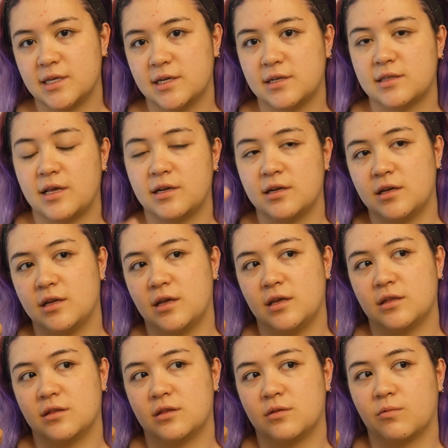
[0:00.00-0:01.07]
in and then
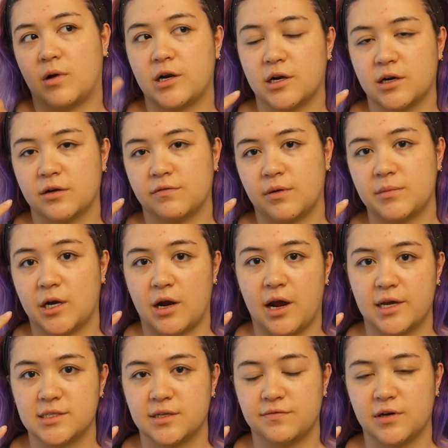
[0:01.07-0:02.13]
the water from your
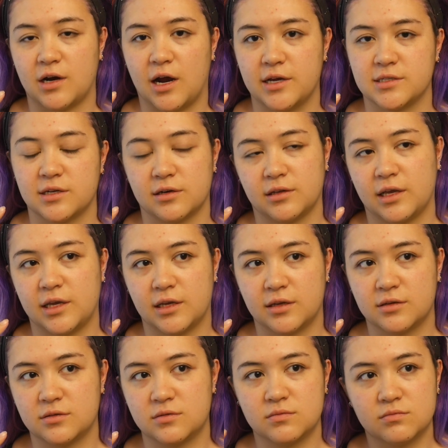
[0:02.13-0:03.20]
eyes, if your eyes are like
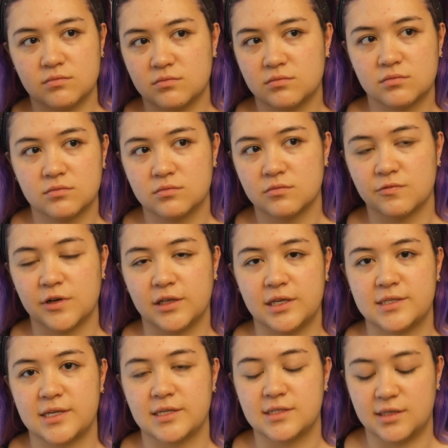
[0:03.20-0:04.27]
really
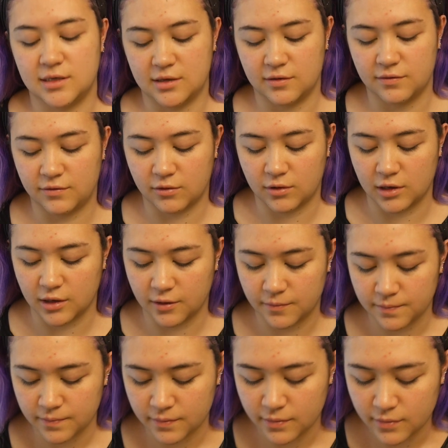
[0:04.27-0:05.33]
sensitive or
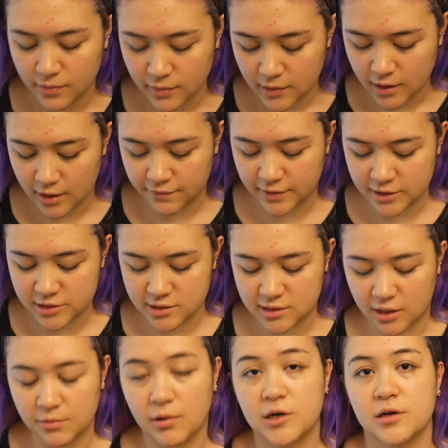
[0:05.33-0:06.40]
if they just
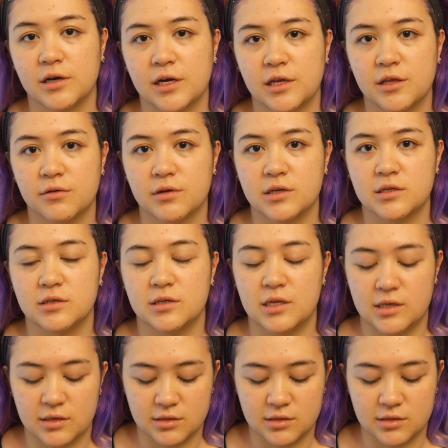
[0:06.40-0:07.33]
start watering, you can